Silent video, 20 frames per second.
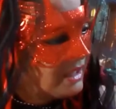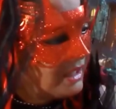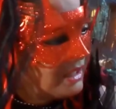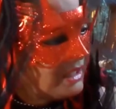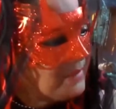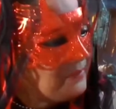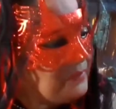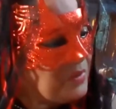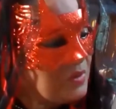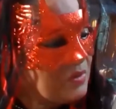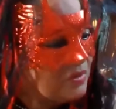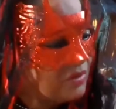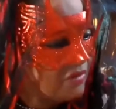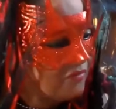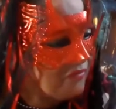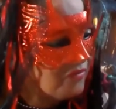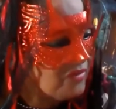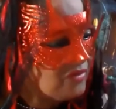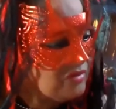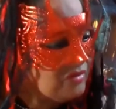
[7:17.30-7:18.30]
He pulled
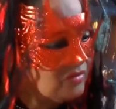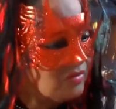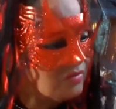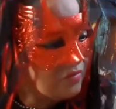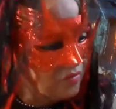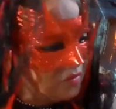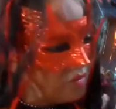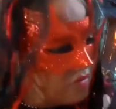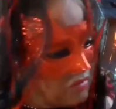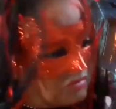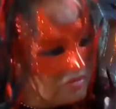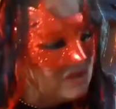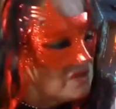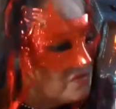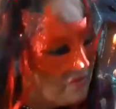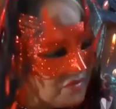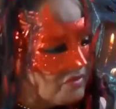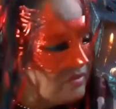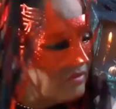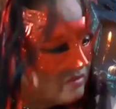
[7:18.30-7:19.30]
over, rolled his
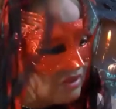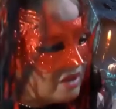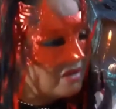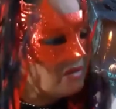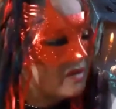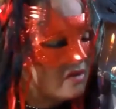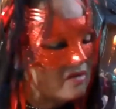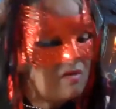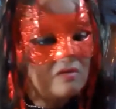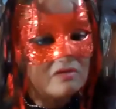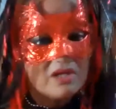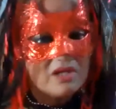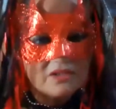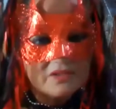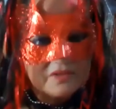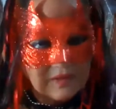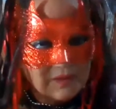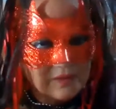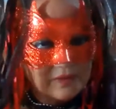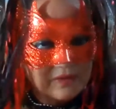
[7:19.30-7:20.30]
window down and called out
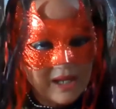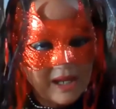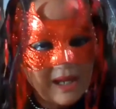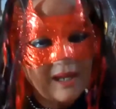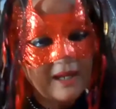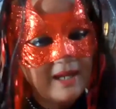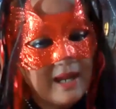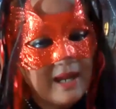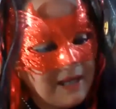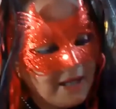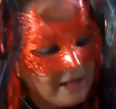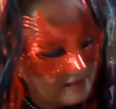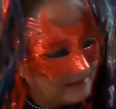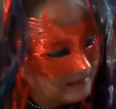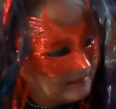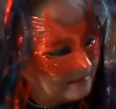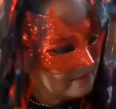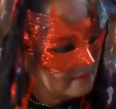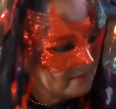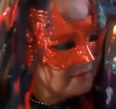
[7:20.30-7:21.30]
to her, "Hey lady,
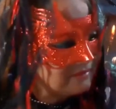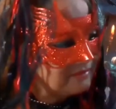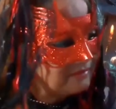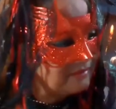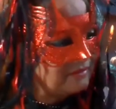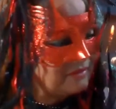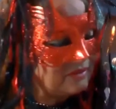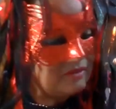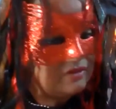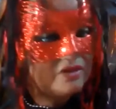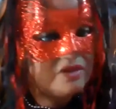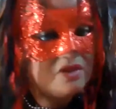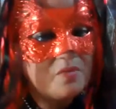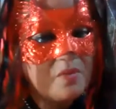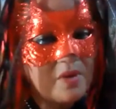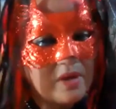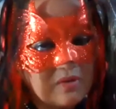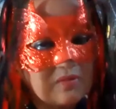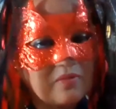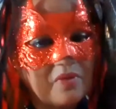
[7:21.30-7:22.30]
do you
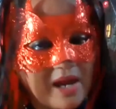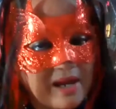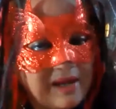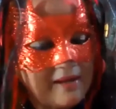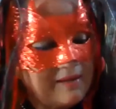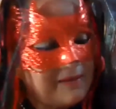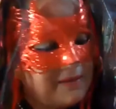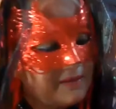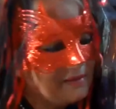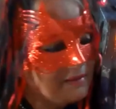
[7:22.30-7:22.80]
want a ride?"